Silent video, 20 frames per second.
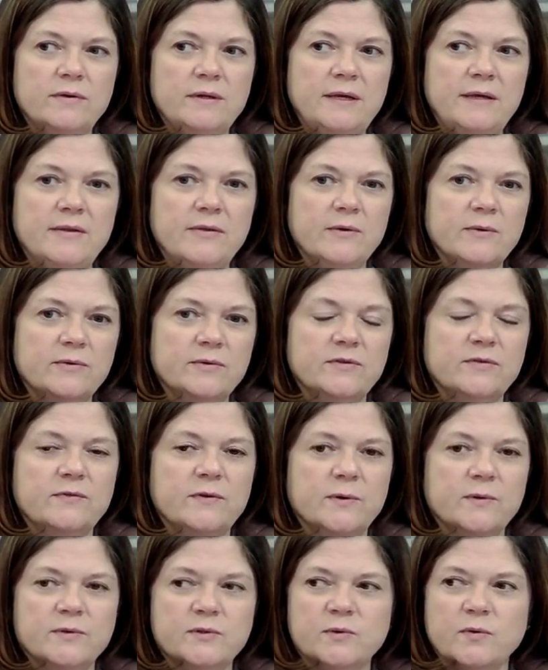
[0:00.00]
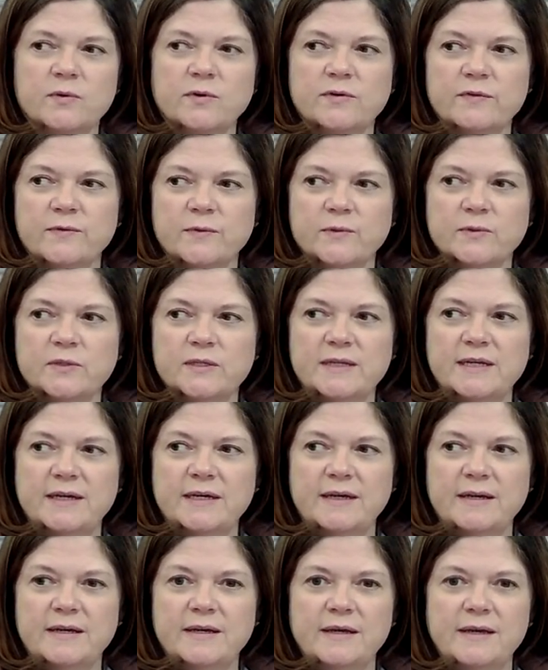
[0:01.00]
either diverse or
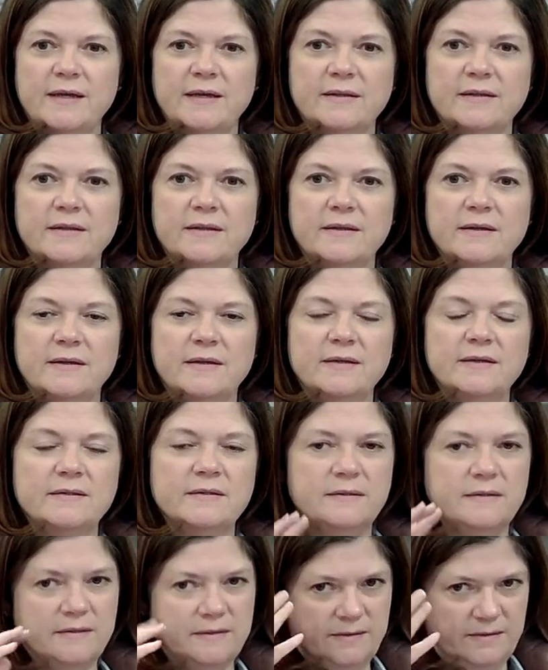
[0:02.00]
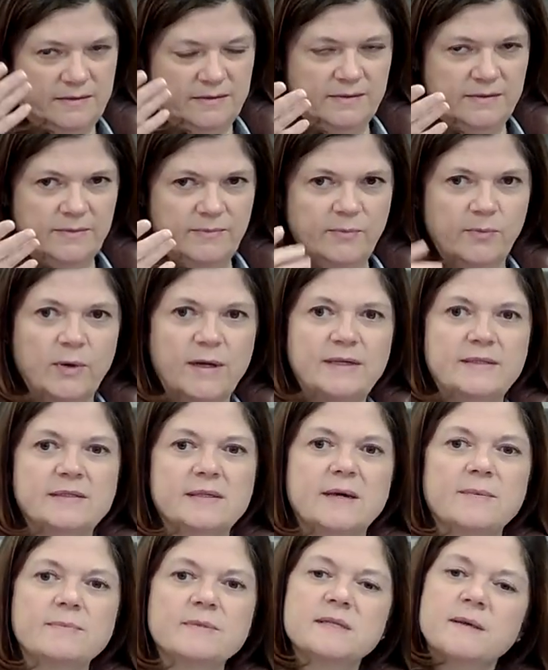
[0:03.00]
diversity, it brings
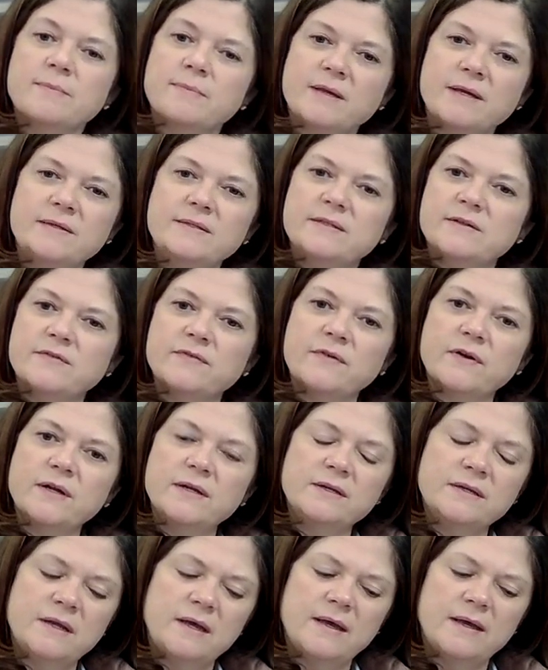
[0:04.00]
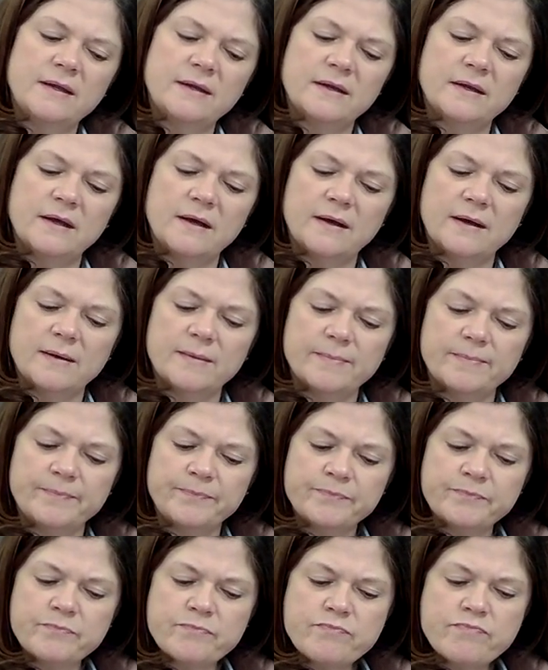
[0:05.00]
up something different. And you probably
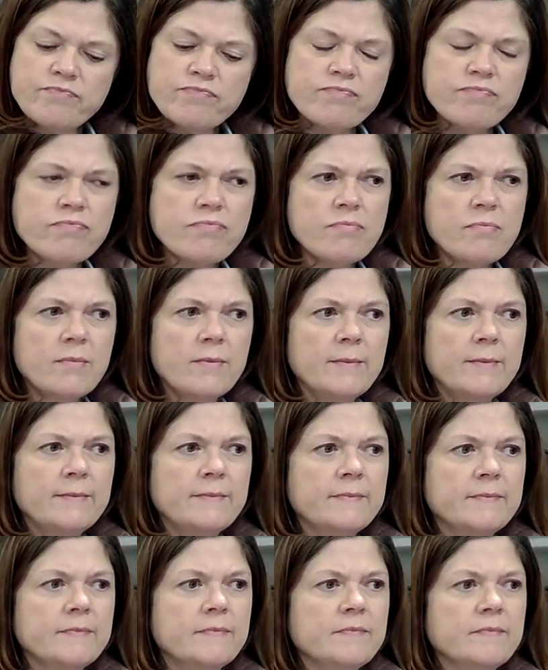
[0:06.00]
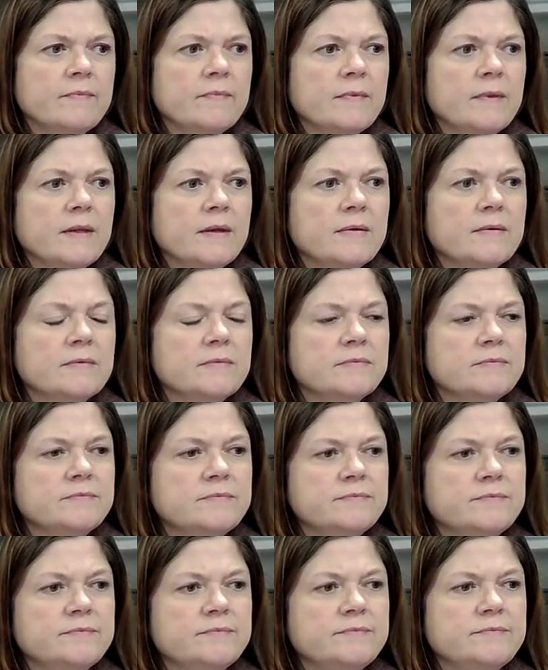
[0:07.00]
mean a variety of sectors
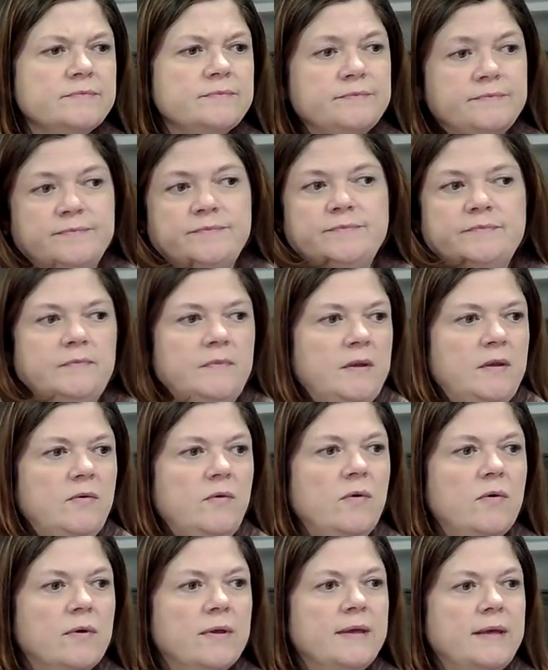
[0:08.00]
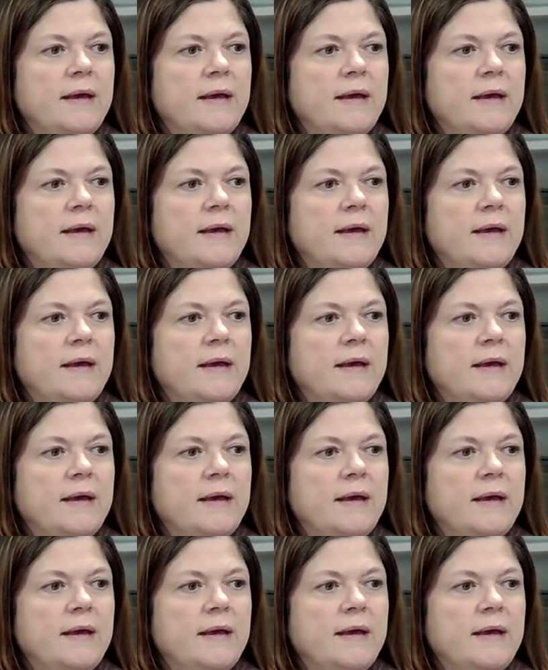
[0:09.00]
or something.